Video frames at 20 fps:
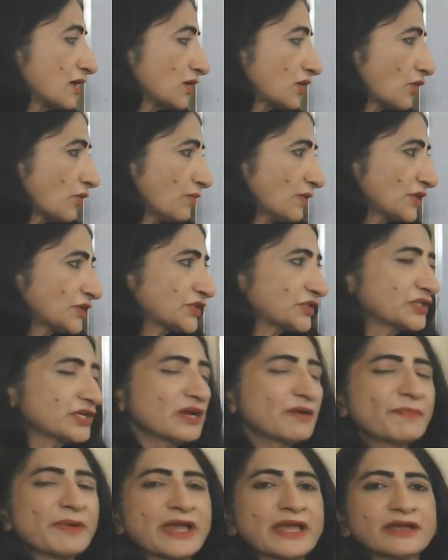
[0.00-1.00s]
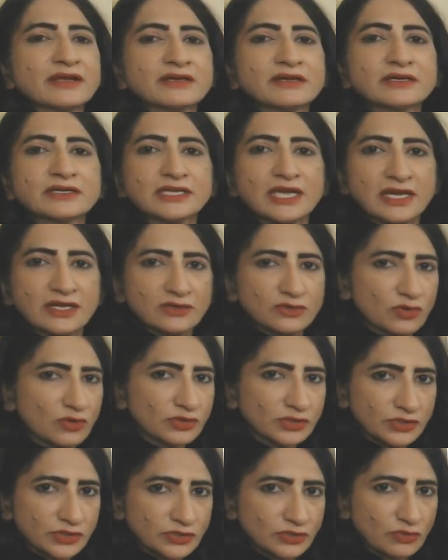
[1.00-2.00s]
Commercial bank
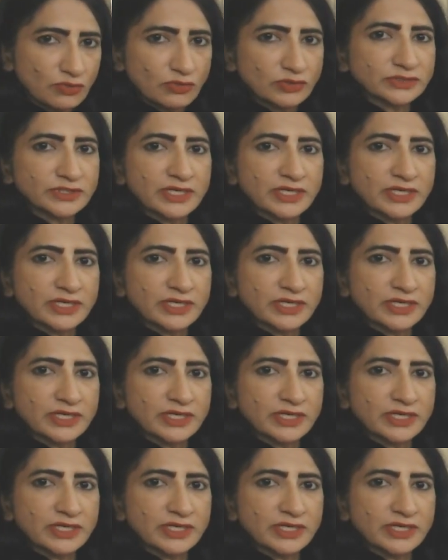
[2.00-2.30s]
cannot use